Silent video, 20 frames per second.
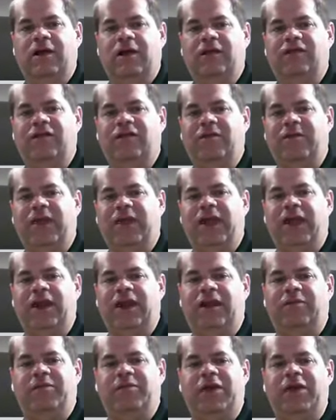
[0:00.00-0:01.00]
It's the
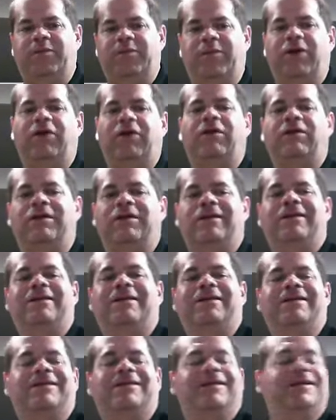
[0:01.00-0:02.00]
beginning, people.
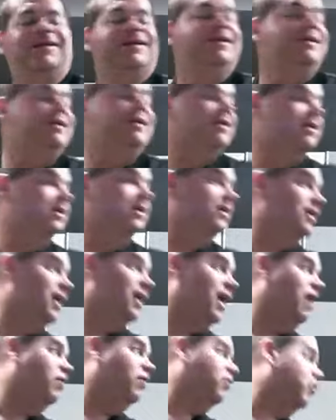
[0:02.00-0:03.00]

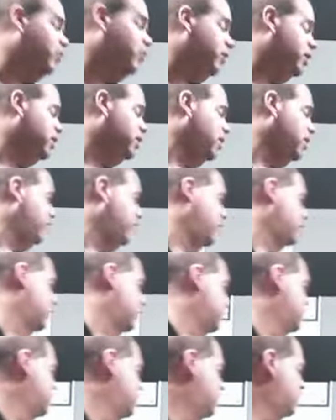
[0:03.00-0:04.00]
How are we doing?